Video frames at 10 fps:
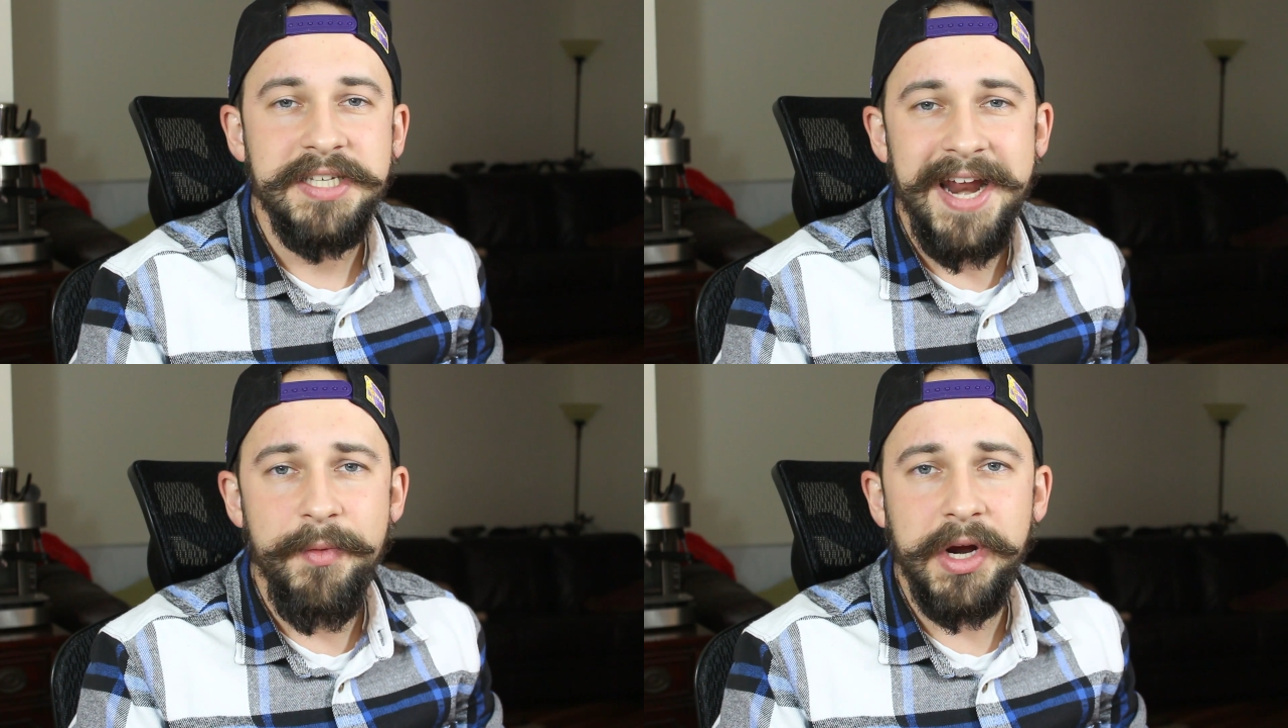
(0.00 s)

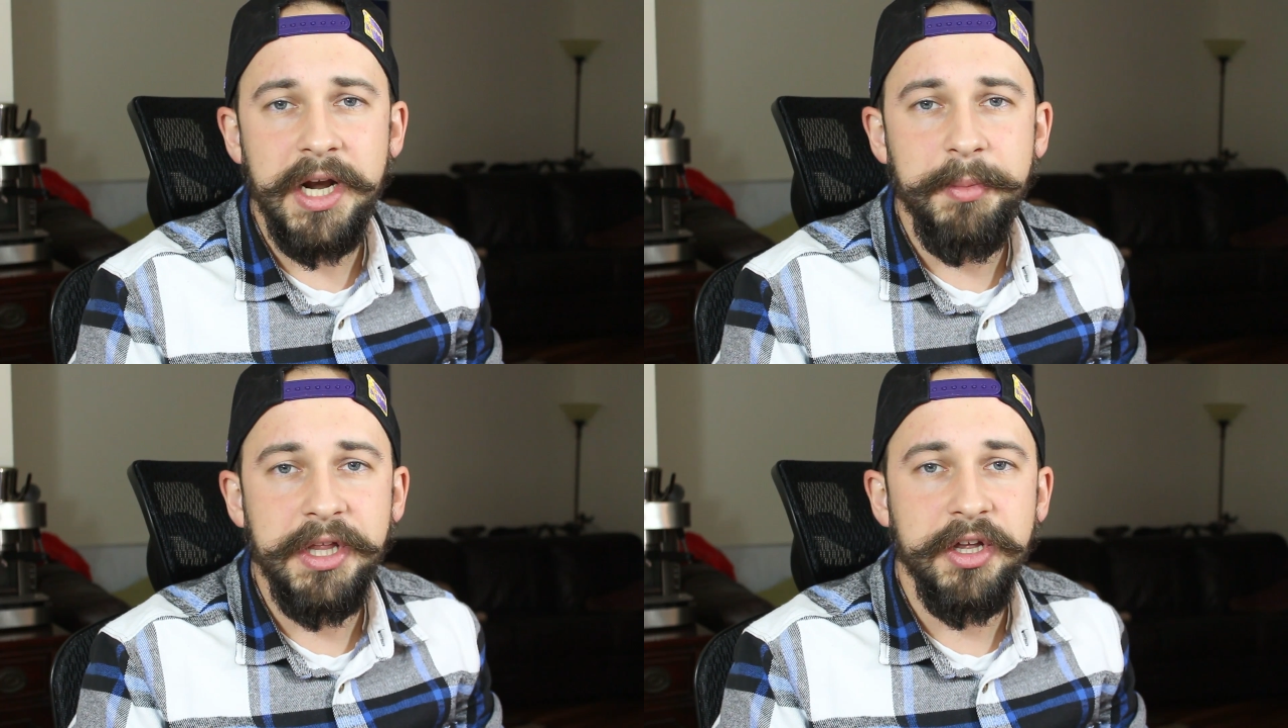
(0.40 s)
Today
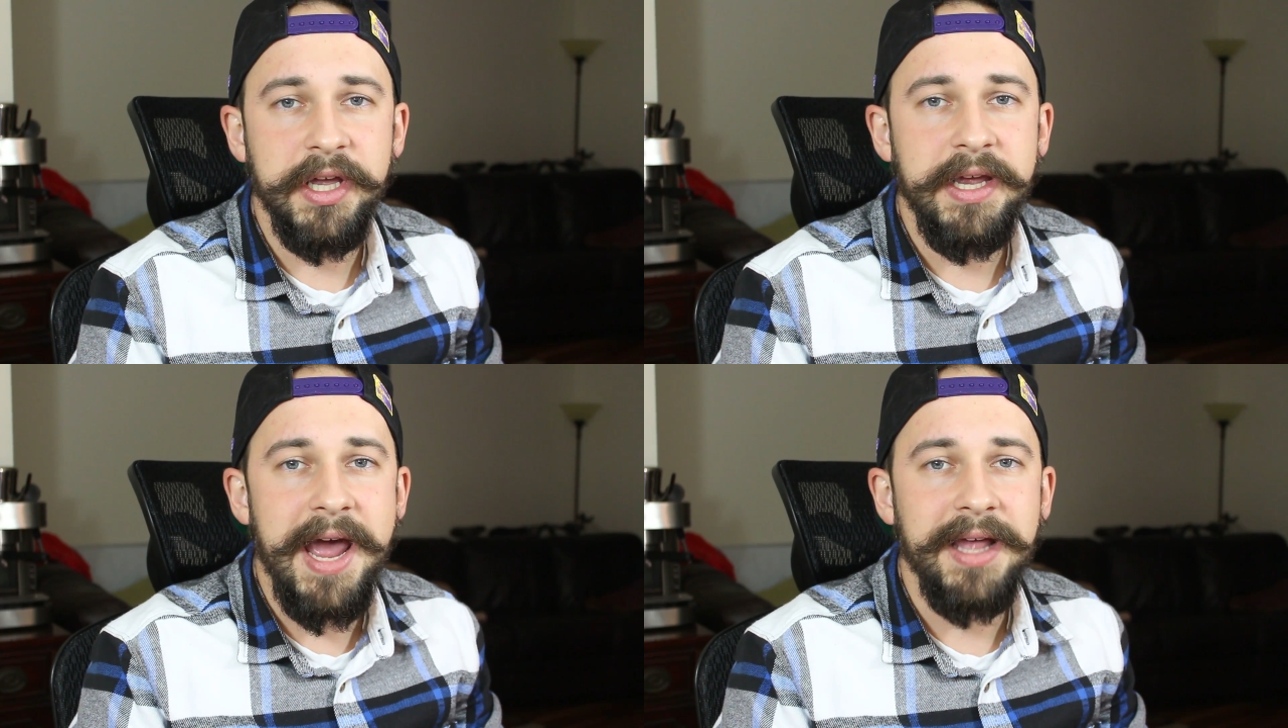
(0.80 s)
we're gonna be
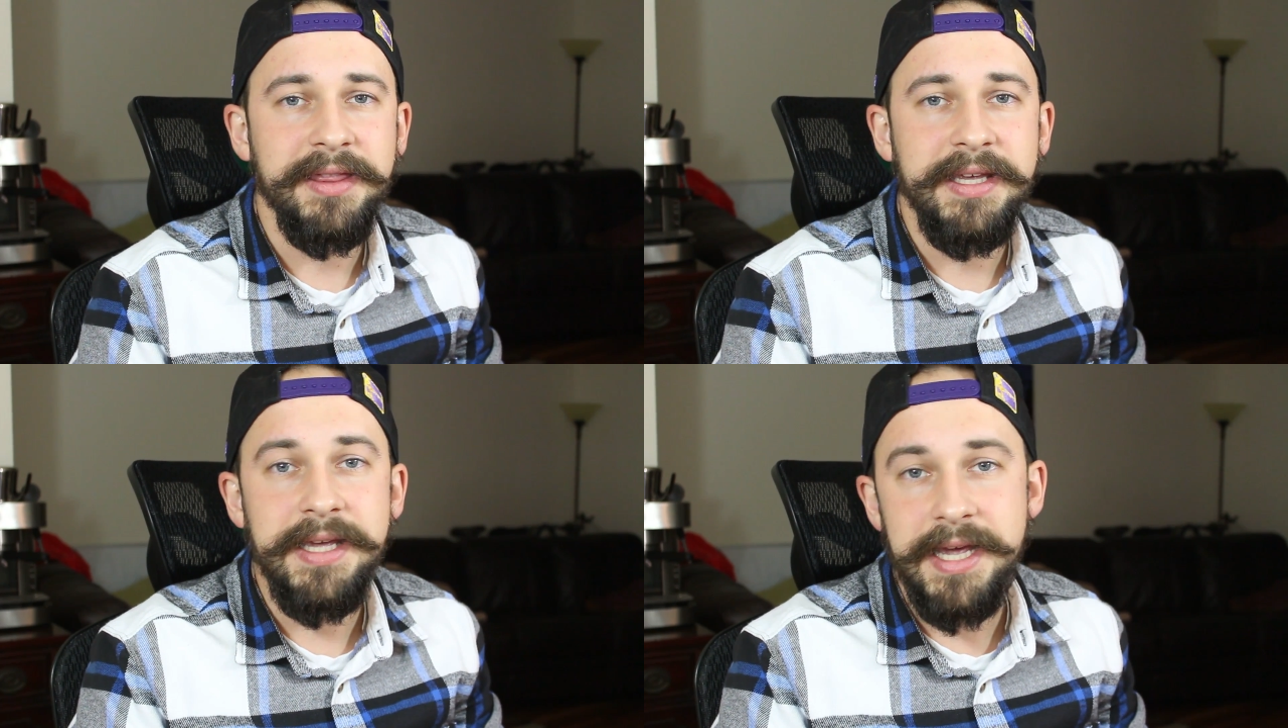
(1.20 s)
looking
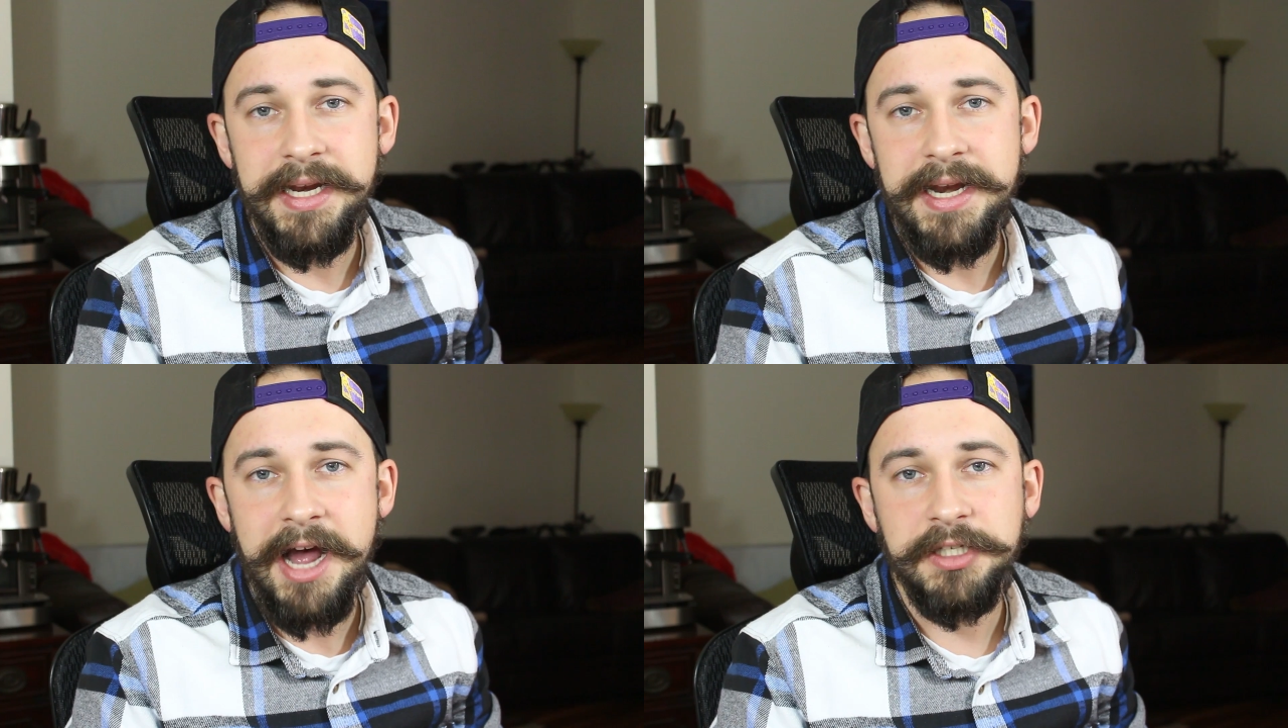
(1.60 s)
at the
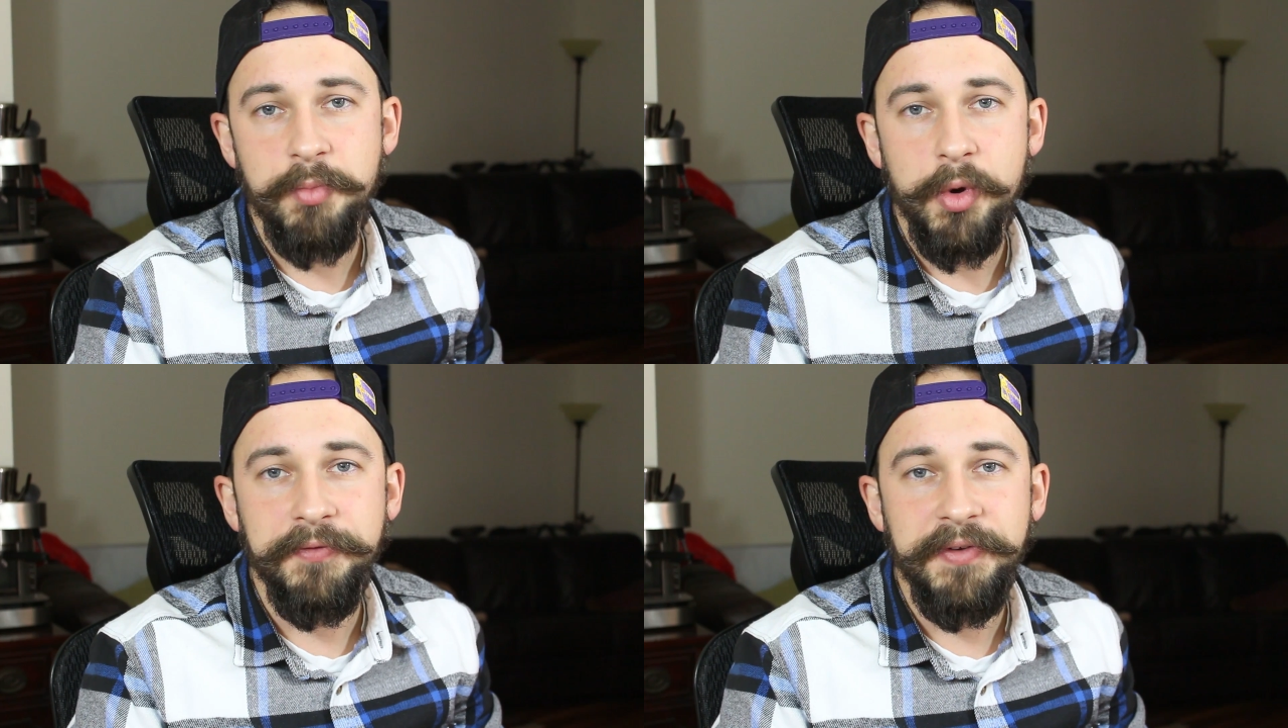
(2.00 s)
in and
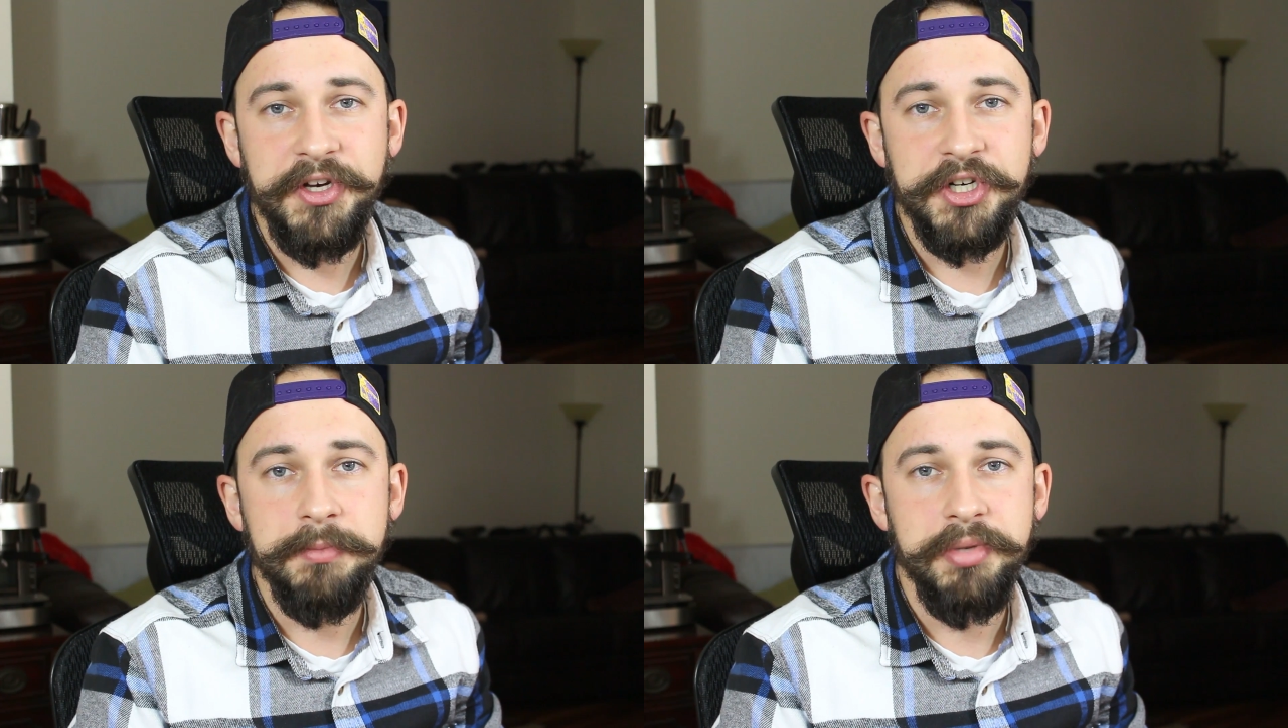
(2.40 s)
out point
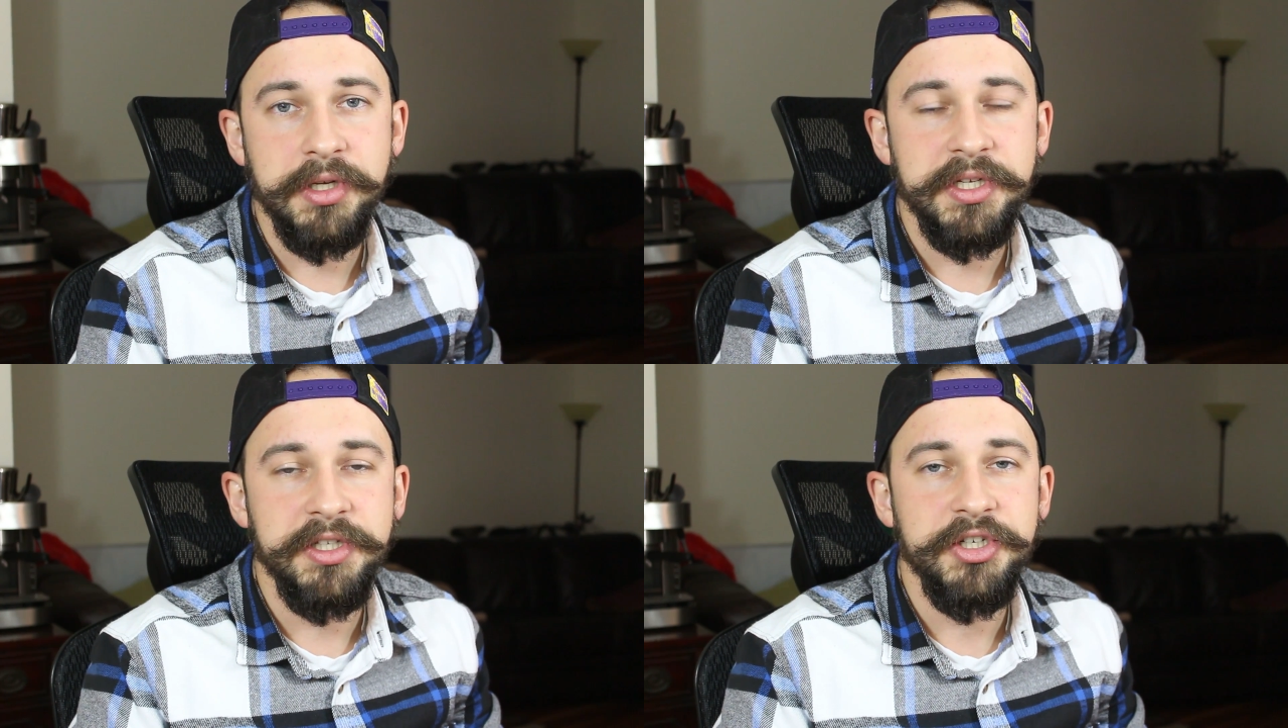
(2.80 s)
feature
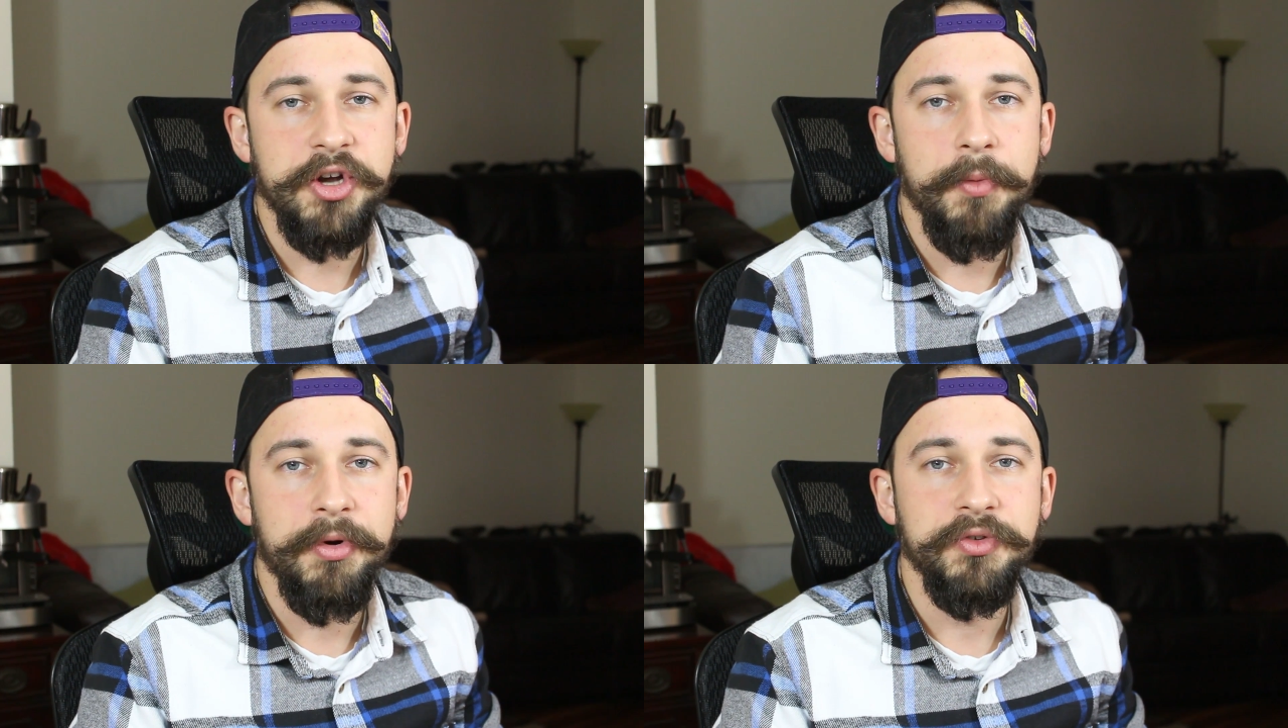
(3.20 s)
built
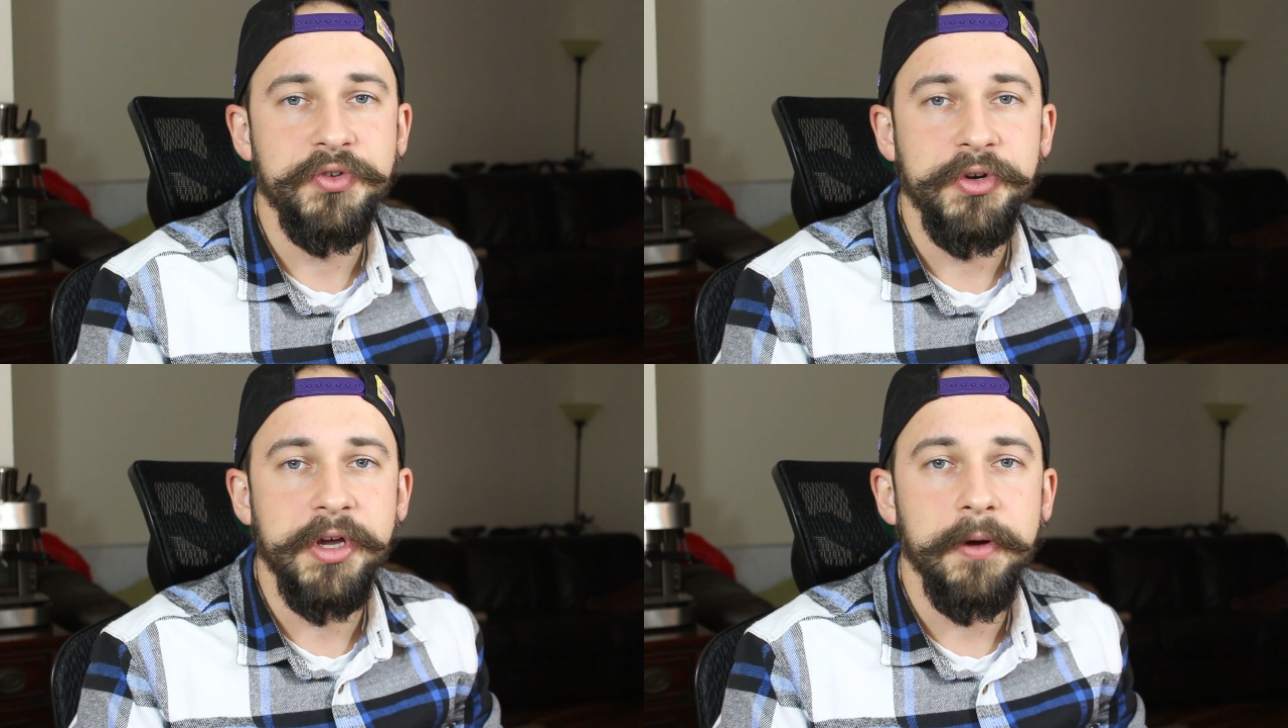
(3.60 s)
into
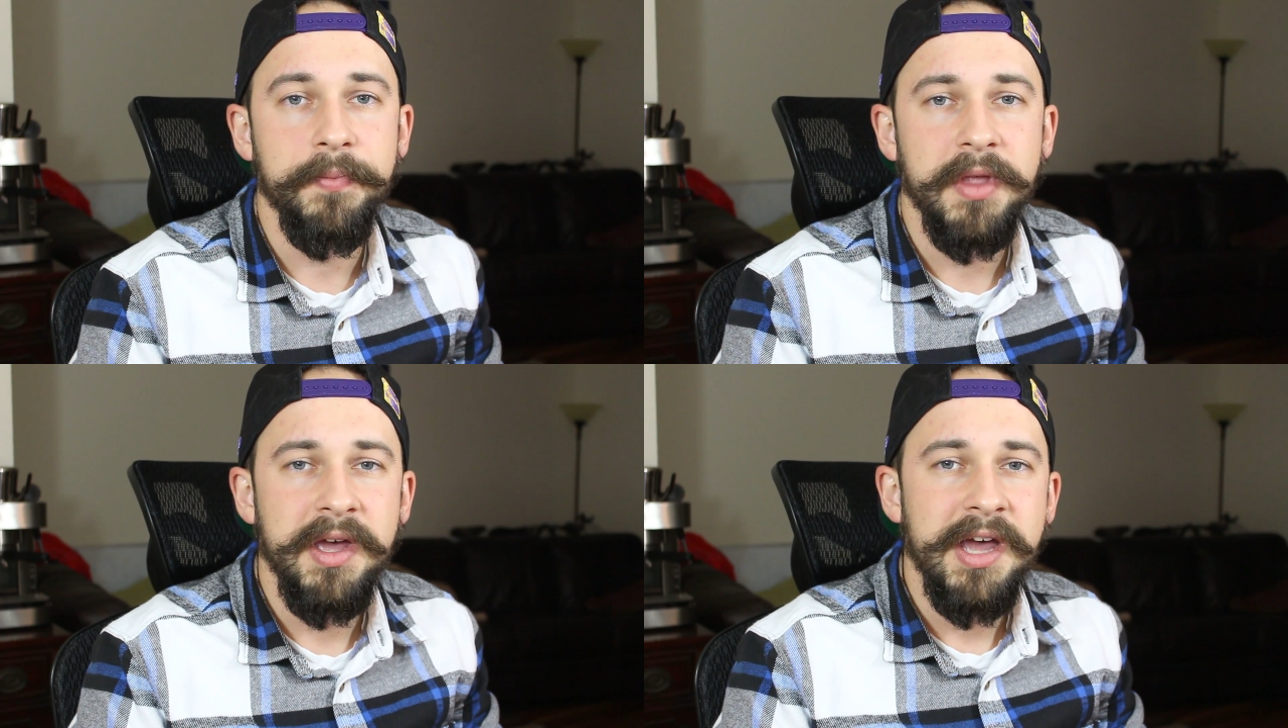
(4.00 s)
GoPro Studio.